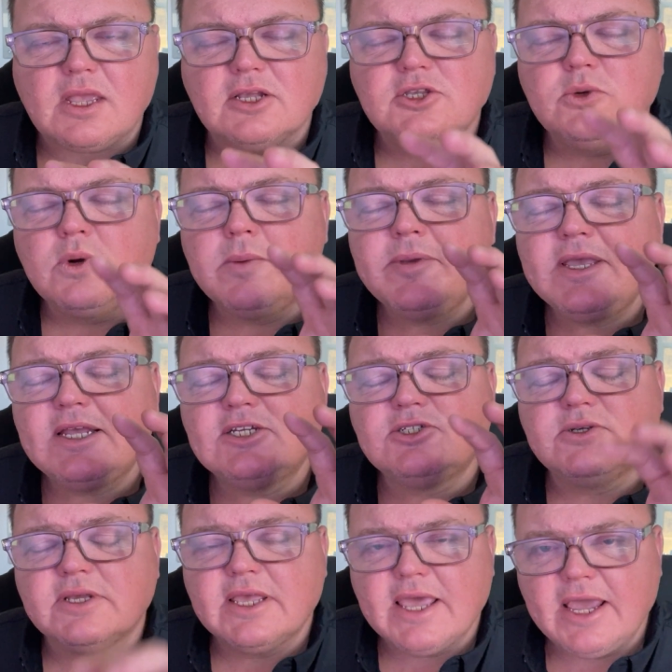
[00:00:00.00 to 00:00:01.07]
You want to begin
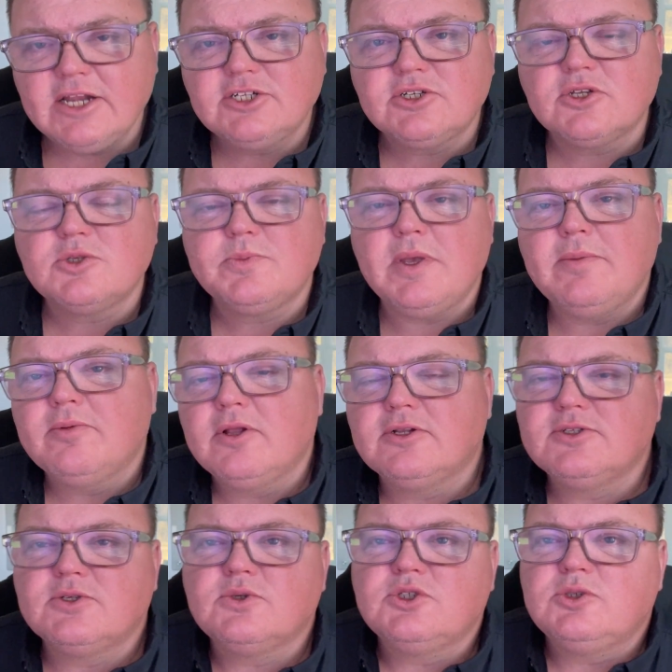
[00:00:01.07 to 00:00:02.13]
to engage those people on
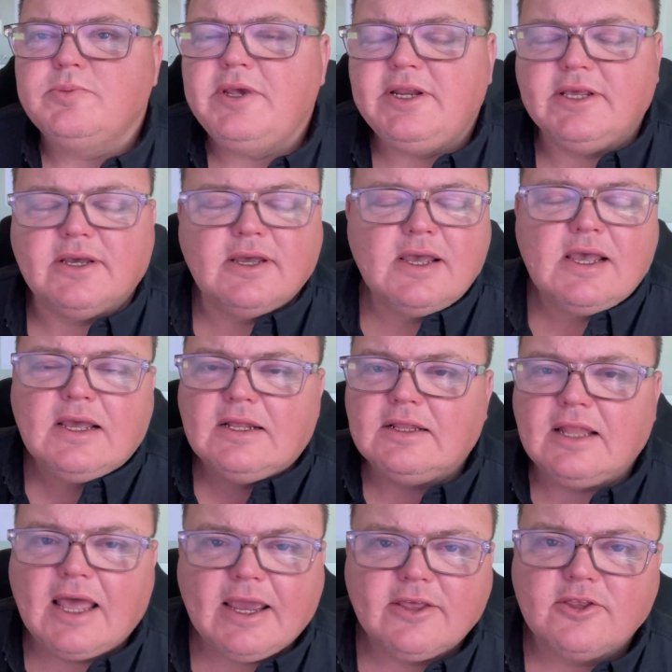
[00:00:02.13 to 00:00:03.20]
social media,
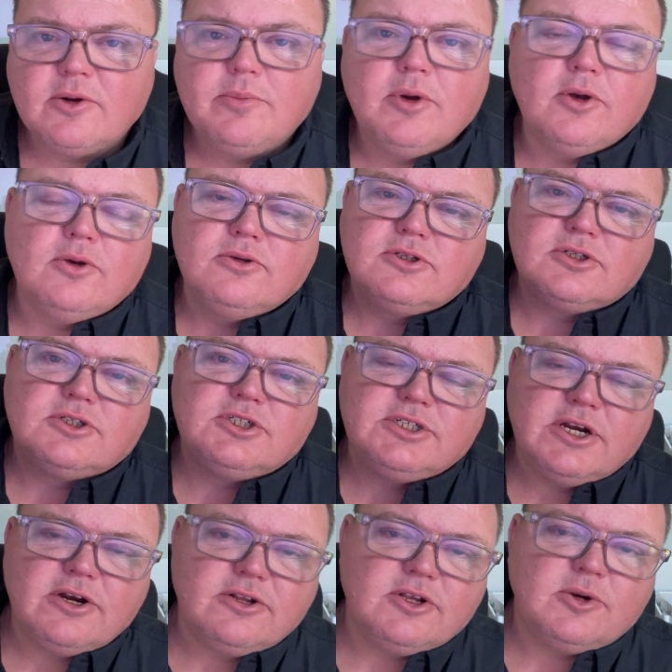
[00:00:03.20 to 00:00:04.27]
like their posts,
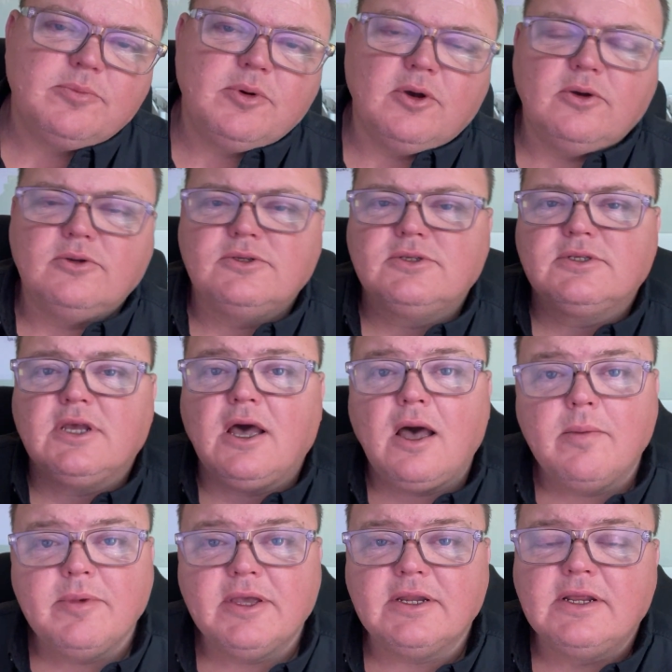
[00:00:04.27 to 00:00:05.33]
share their posts,
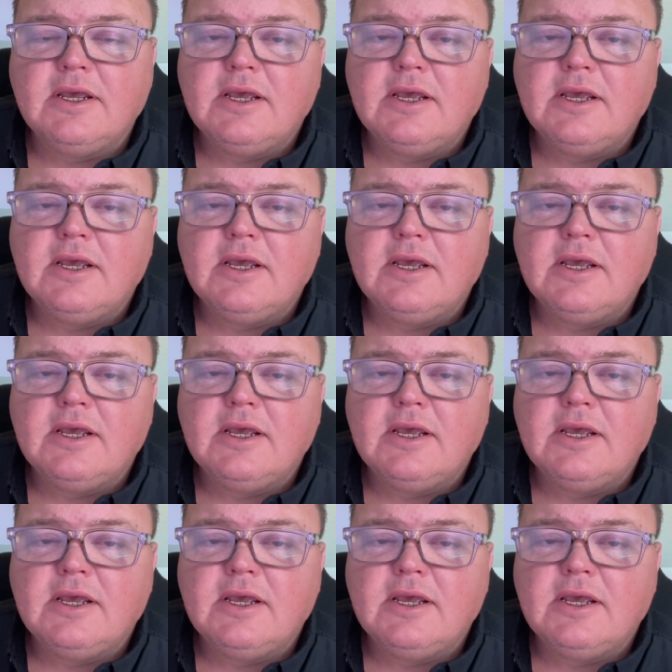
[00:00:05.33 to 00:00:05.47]
comment,